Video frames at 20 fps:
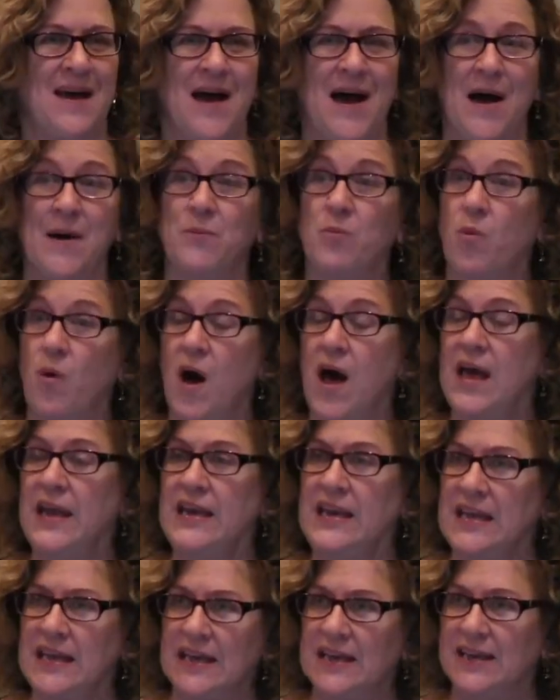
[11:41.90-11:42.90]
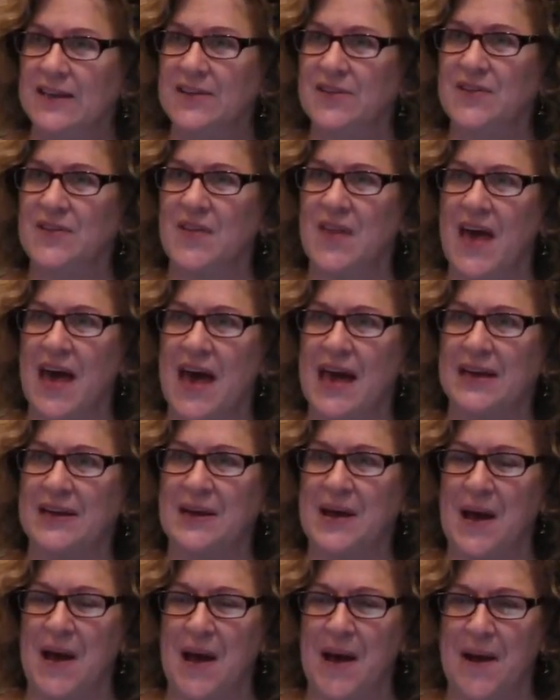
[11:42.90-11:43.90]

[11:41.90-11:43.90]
One is that